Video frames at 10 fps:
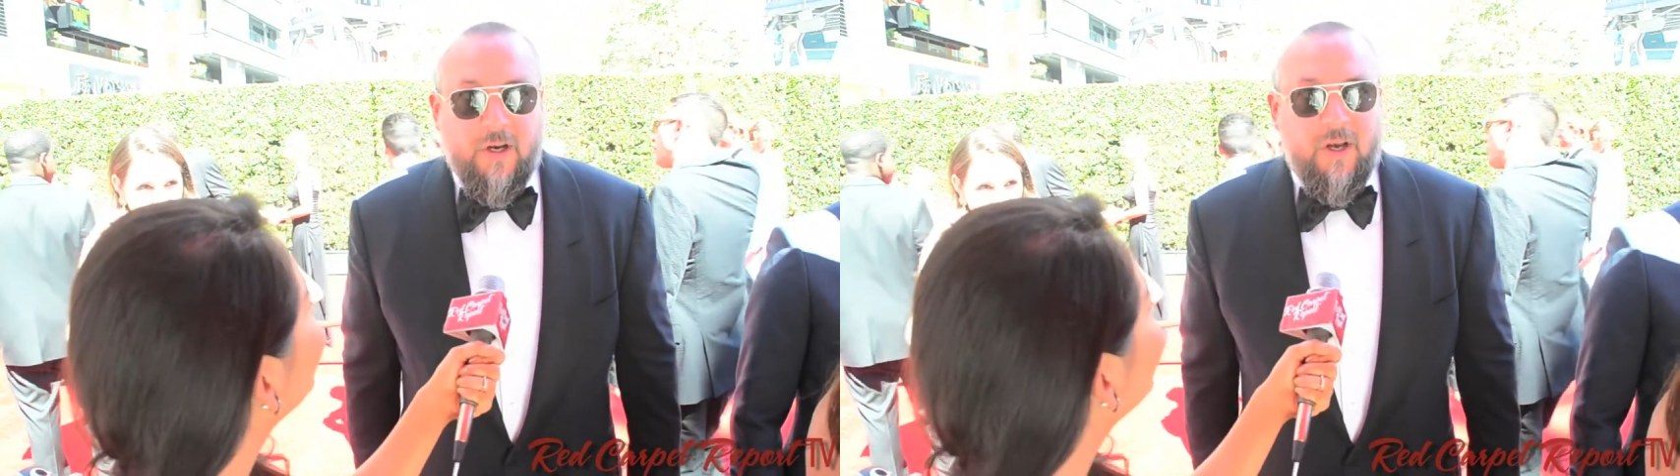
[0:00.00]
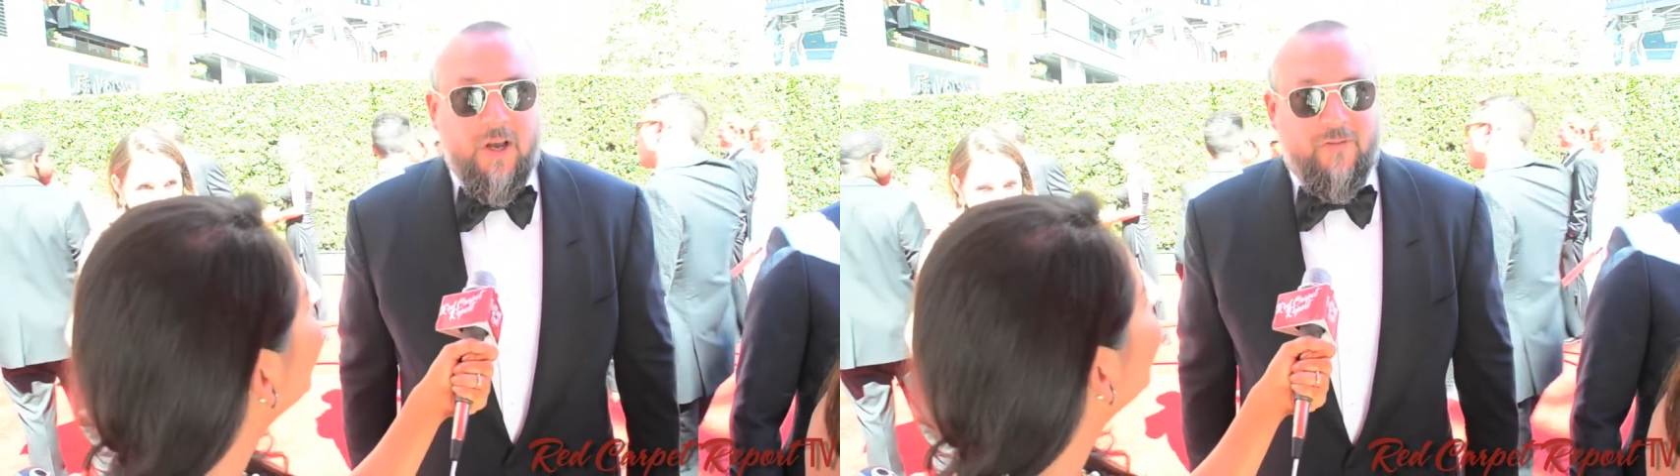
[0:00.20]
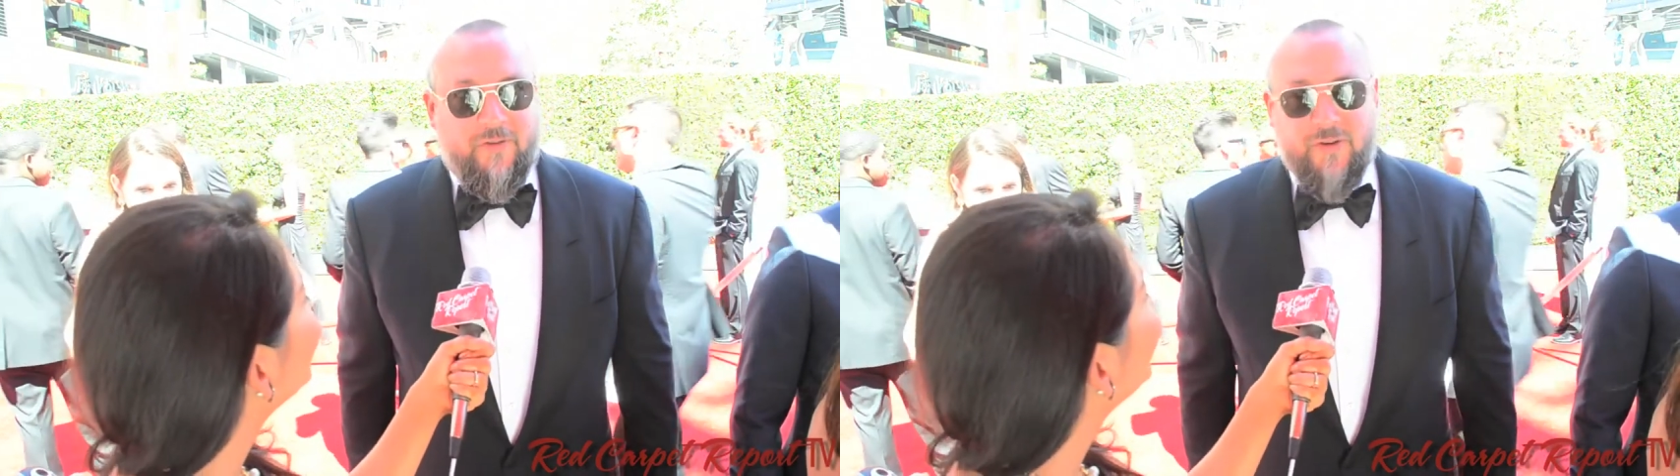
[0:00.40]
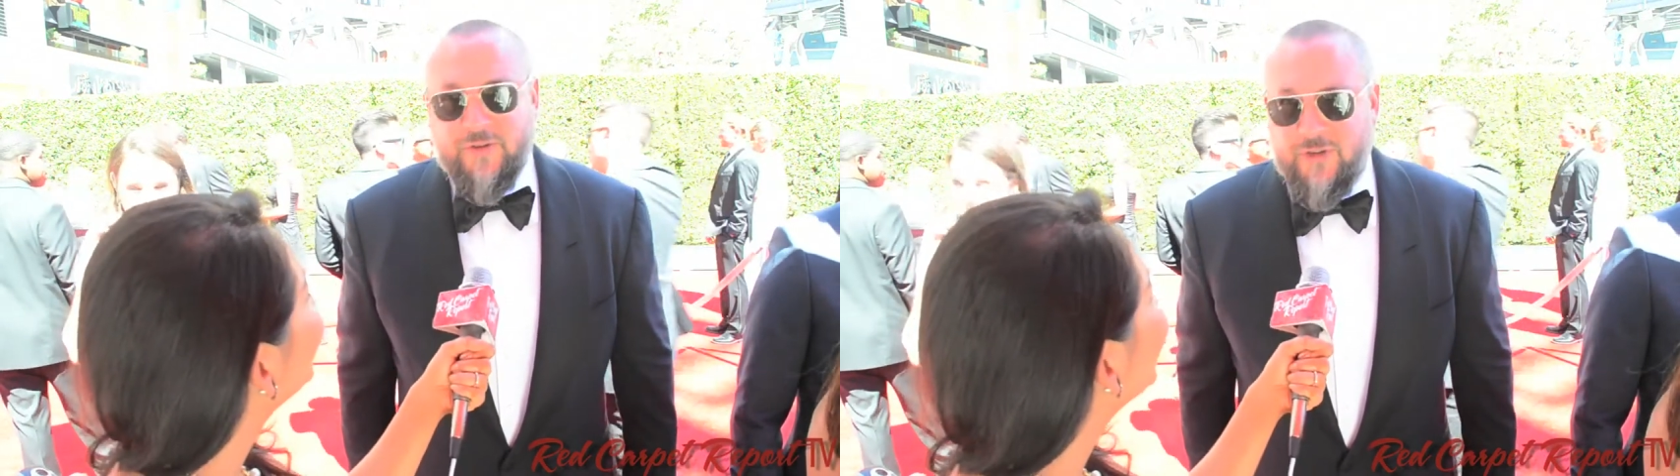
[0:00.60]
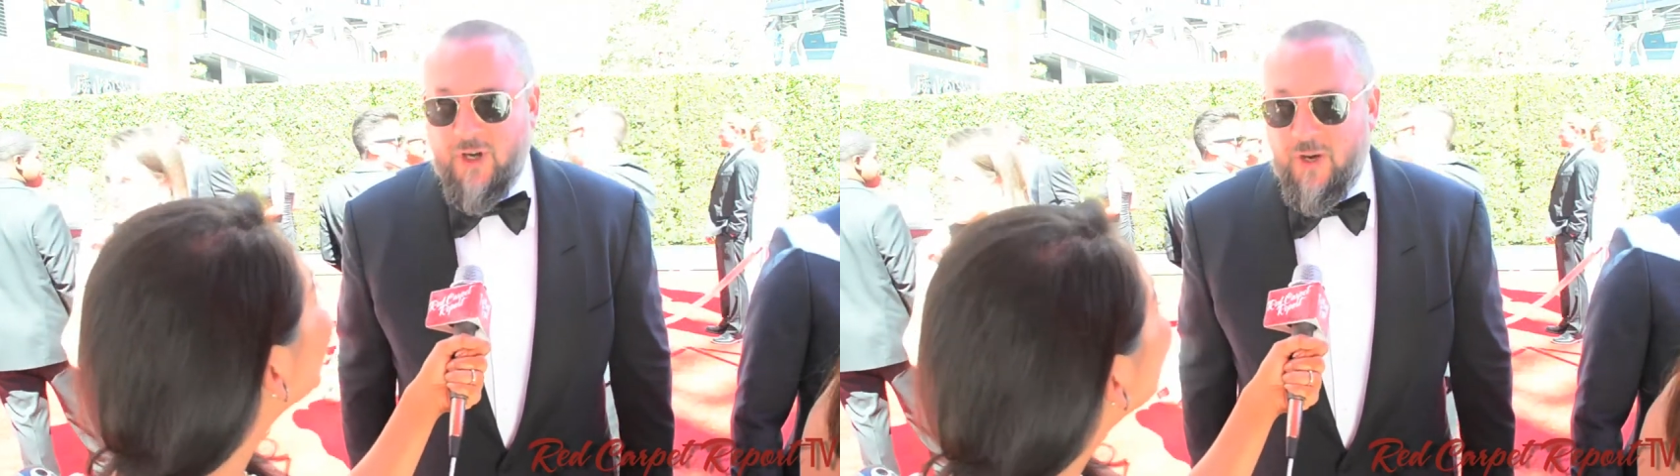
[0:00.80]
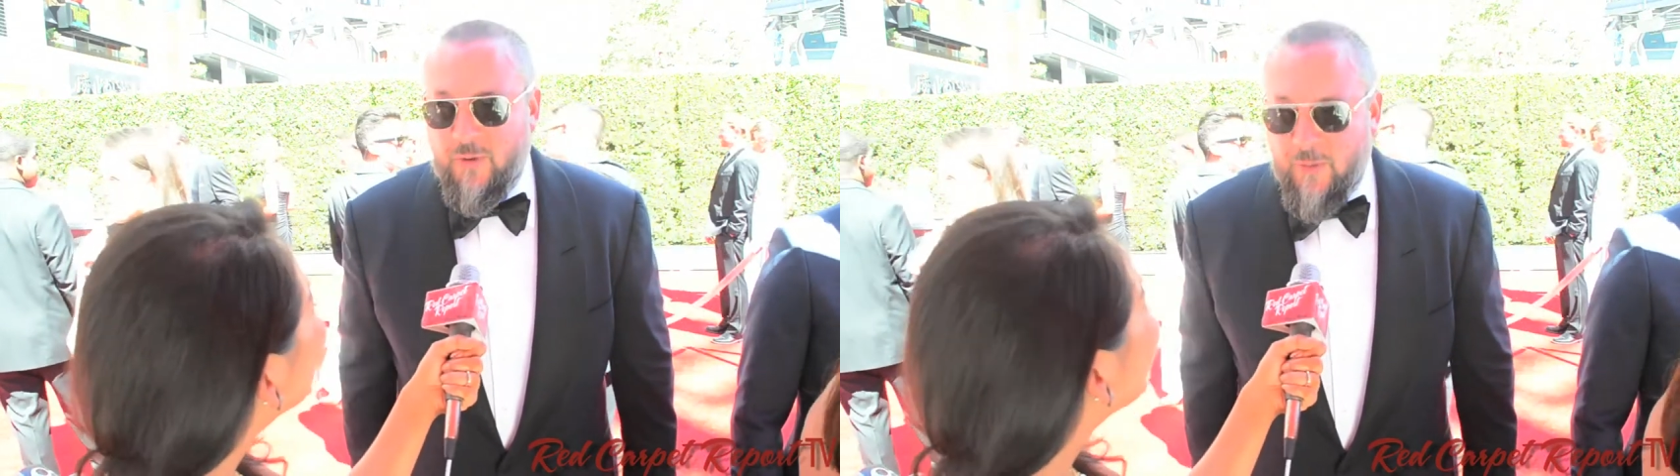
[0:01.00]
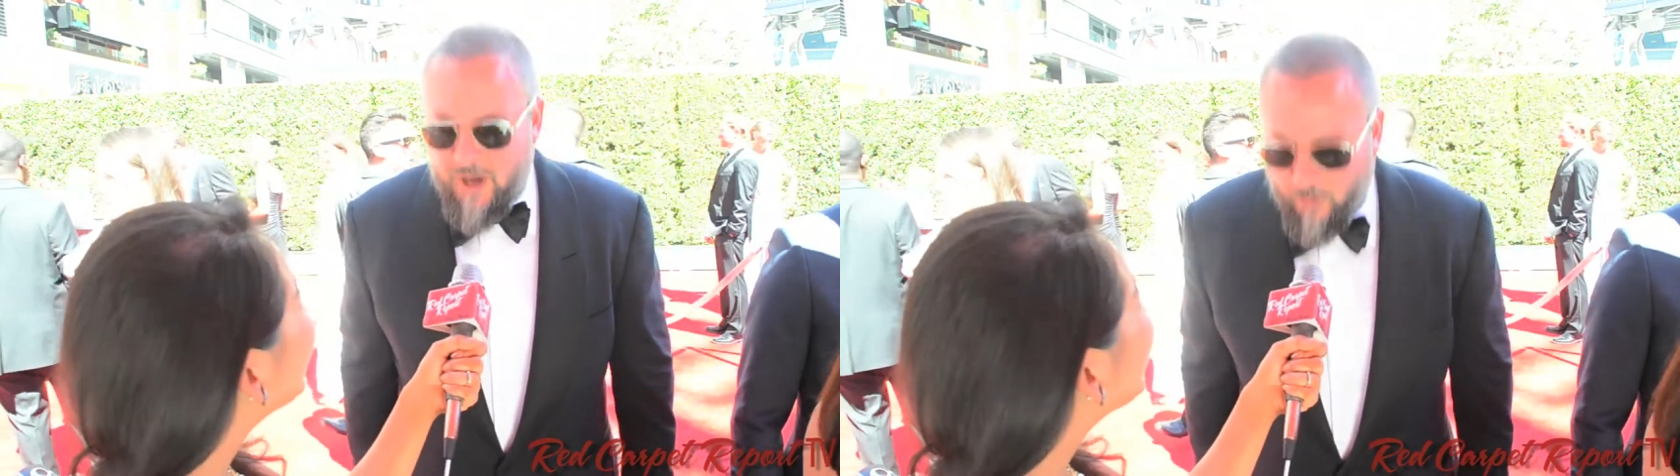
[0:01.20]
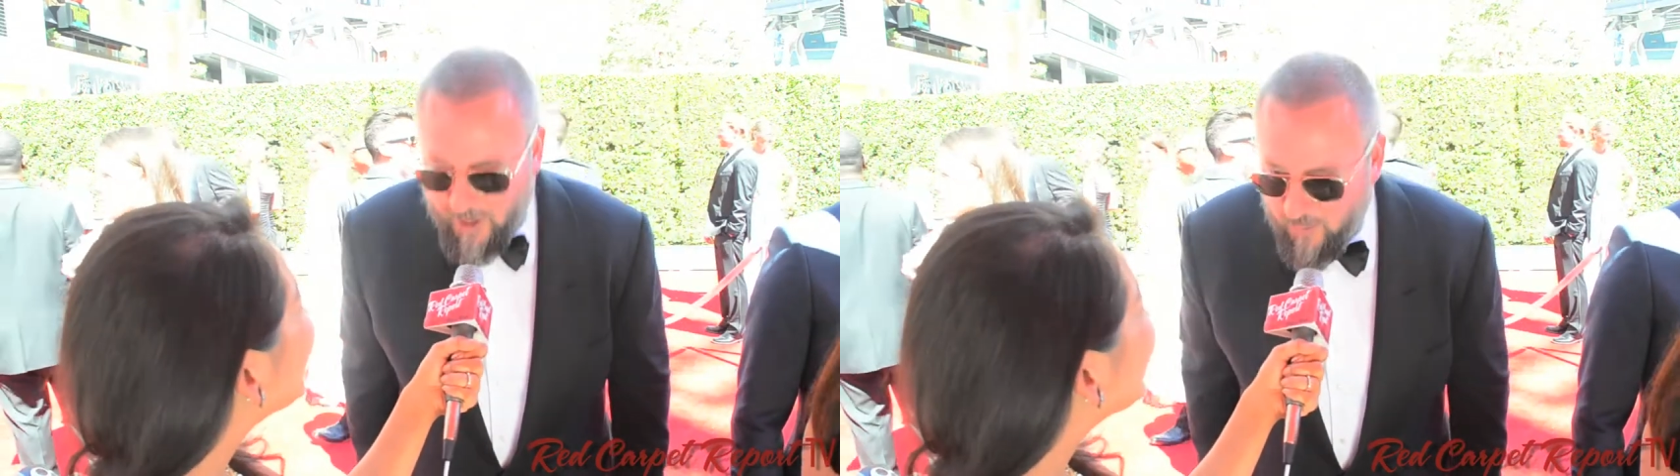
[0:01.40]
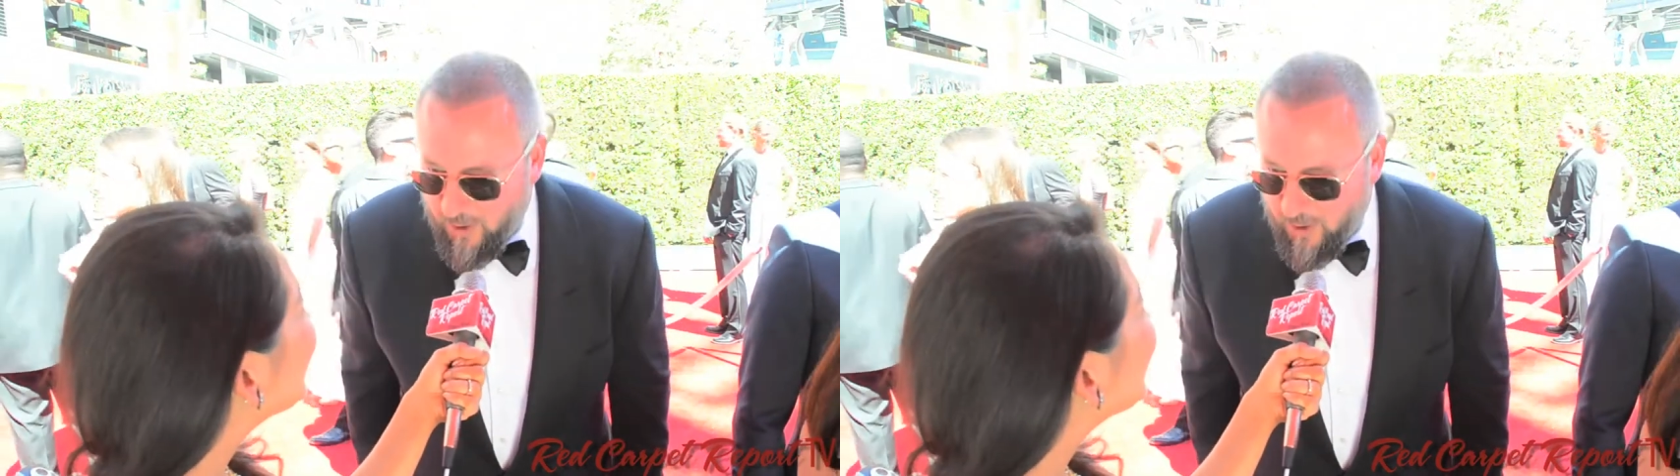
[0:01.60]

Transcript: It feels good. We better win